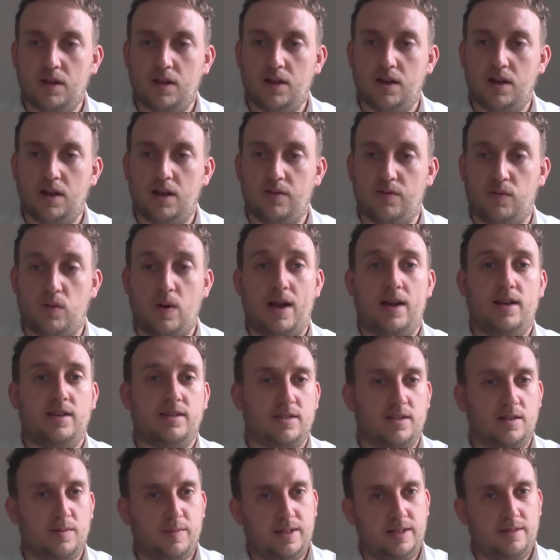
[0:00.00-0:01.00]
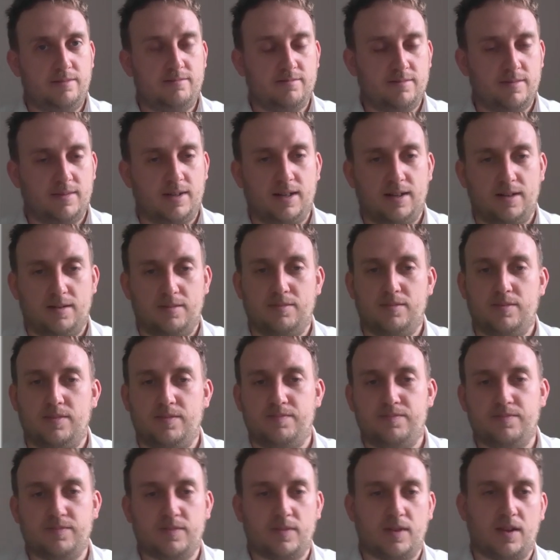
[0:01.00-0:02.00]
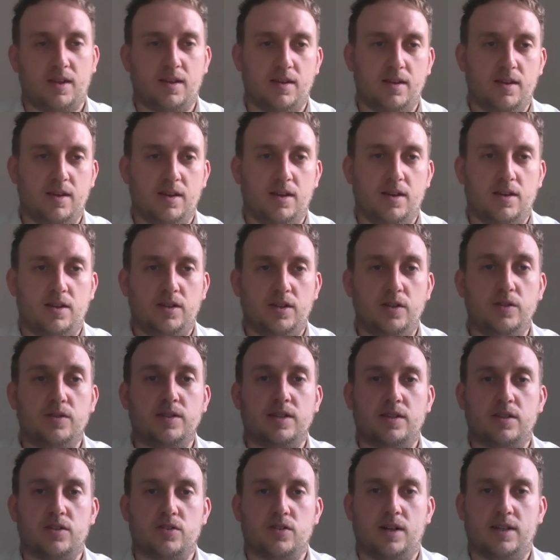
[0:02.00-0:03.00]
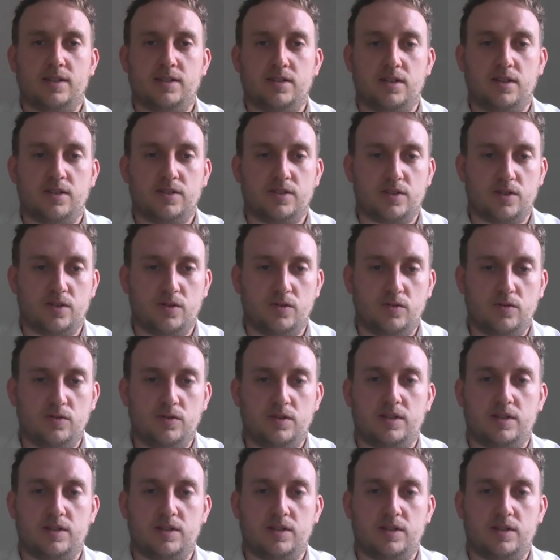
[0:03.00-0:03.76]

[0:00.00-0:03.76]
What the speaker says: of where he's going to be using the tricycle at school.